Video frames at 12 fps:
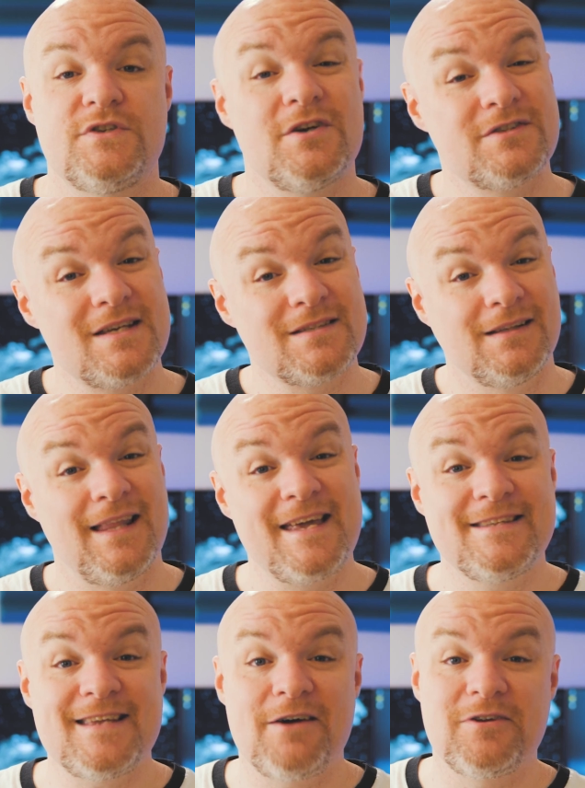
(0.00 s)
She also has a
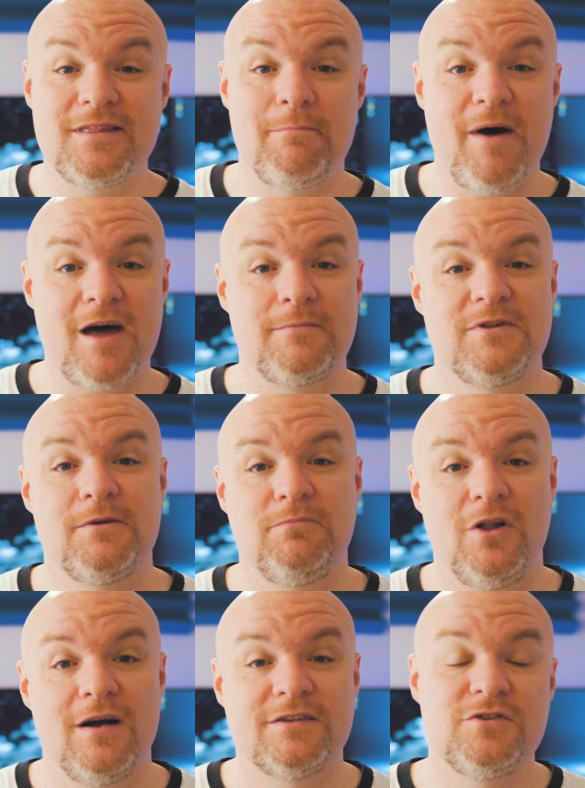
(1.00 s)
link down in the bottom of the
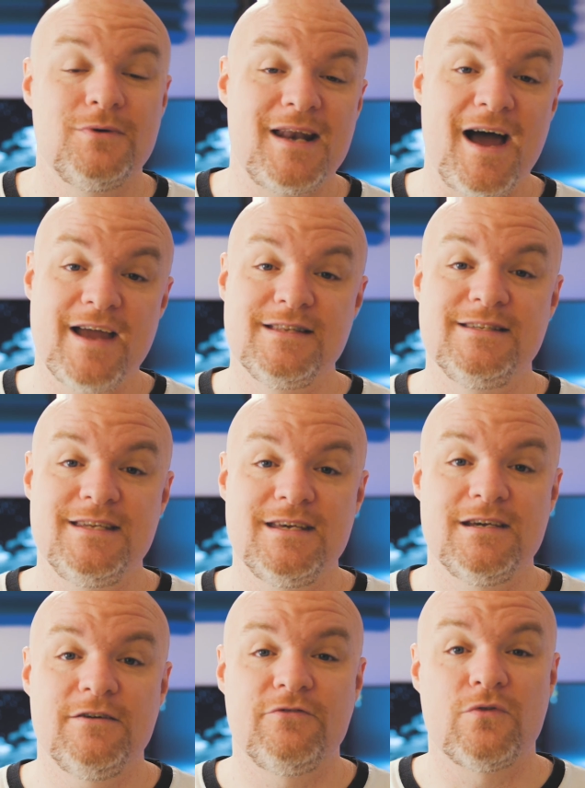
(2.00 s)
blog to an
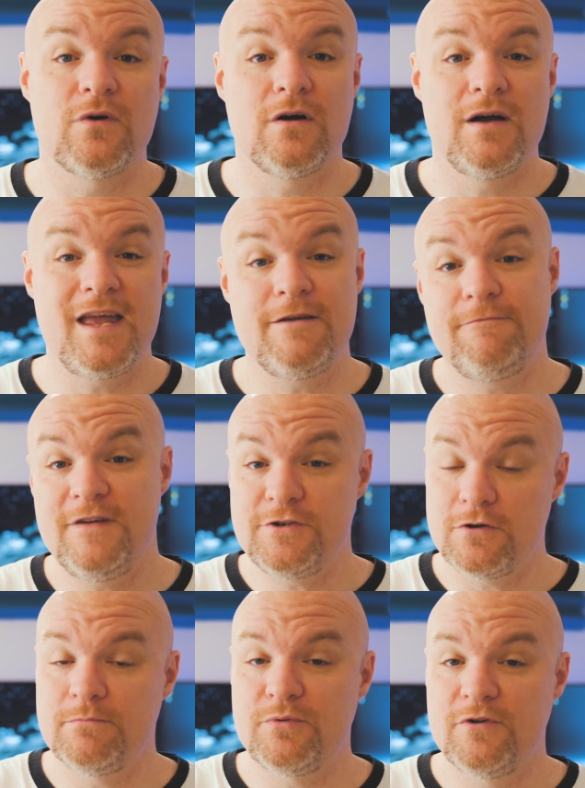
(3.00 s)
idea for a
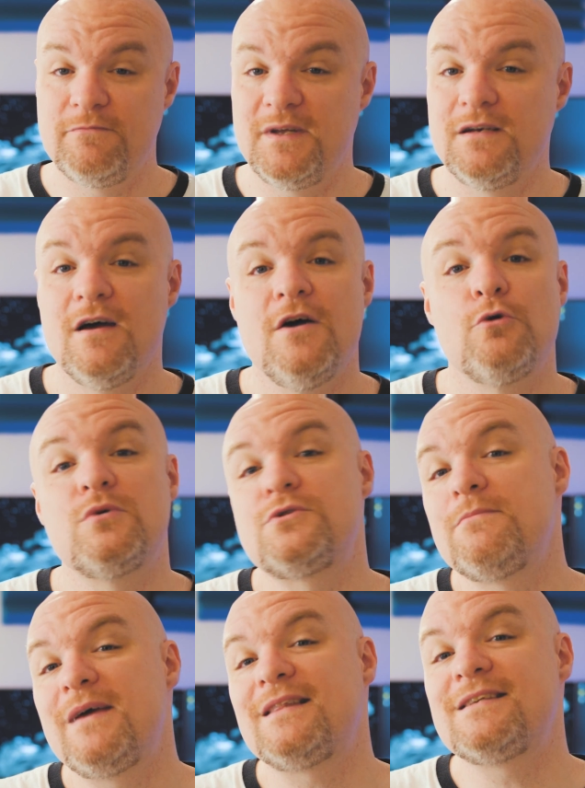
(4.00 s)
feature improvement, which
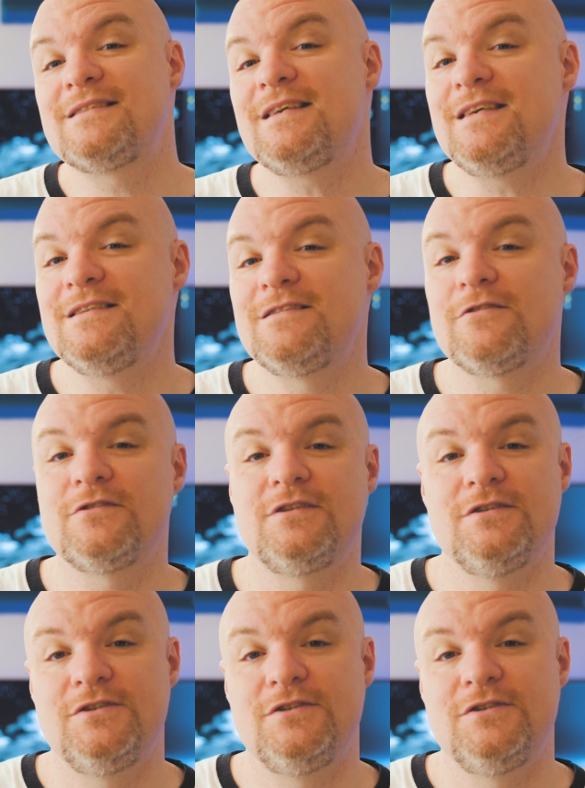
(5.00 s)
would make this easier to